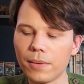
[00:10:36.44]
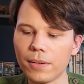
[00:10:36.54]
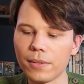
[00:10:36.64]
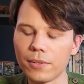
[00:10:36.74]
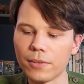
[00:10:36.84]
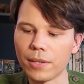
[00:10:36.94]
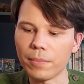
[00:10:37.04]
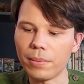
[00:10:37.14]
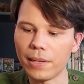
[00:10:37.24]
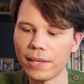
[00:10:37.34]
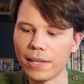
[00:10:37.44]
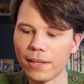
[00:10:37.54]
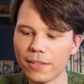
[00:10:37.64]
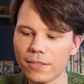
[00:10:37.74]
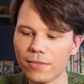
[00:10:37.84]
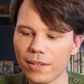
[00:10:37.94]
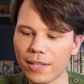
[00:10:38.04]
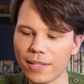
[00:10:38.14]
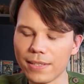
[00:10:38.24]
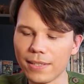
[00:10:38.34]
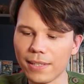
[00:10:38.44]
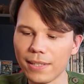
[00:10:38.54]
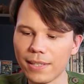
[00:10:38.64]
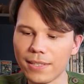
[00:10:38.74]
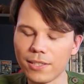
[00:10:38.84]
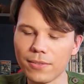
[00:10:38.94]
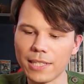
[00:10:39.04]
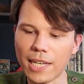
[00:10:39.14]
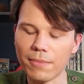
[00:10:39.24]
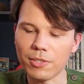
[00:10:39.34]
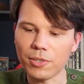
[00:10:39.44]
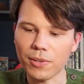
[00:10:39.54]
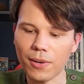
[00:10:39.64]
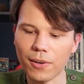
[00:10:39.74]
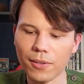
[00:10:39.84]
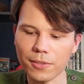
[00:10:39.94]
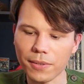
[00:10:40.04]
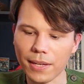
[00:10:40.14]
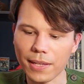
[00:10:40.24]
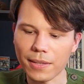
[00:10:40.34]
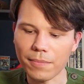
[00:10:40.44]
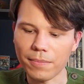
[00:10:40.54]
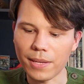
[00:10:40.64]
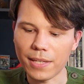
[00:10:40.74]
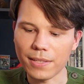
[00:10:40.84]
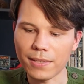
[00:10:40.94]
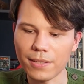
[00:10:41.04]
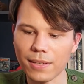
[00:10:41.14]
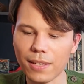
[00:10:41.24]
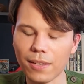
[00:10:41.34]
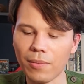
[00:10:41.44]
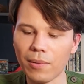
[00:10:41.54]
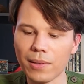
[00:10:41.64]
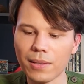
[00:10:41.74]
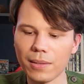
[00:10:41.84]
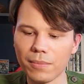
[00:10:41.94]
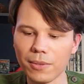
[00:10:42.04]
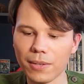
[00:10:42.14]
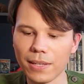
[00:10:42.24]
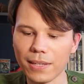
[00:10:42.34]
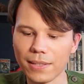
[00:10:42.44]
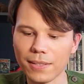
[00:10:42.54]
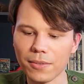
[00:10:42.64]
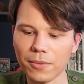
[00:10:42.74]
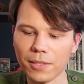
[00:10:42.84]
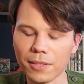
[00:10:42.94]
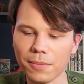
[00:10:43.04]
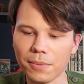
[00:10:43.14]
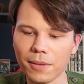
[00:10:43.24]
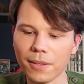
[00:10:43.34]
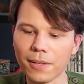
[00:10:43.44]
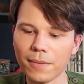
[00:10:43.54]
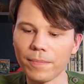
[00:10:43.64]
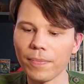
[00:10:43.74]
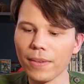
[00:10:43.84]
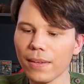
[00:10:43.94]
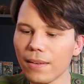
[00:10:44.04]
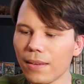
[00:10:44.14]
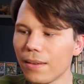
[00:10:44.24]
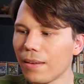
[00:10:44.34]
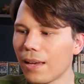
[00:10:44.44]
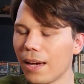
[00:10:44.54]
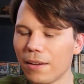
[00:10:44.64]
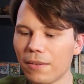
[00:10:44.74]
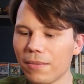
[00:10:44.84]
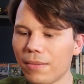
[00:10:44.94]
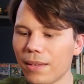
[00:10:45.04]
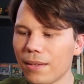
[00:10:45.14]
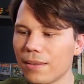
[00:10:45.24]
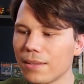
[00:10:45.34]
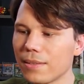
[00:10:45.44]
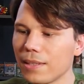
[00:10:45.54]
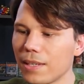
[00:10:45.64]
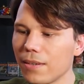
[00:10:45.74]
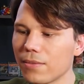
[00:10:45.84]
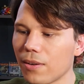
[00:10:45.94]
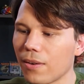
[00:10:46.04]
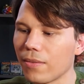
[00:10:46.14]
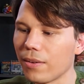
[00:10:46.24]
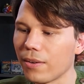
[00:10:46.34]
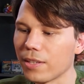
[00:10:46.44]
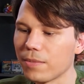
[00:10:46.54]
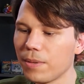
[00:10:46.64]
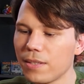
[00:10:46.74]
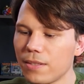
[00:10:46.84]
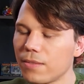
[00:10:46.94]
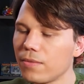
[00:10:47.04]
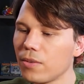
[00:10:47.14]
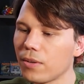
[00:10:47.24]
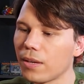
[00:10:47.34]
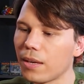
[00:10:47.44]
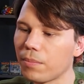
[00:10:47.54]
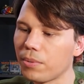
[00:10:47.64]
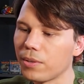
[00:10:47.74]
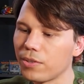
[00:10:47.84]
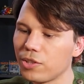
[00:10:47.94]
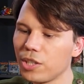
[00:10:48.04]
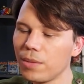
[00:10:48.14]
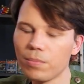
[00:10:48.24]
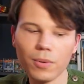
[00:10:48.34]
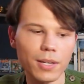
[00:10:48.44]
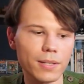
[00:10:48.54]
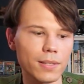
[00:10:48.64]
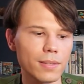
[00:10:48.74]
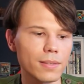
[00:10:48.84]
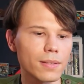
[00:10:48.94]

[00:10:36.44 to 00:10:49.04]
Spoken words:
During playing, it's very easy to damage your cards or get them bent, and you want them looking nice and crisp. I don't think the sleeves are very expensive. You can get pretty cheap ones.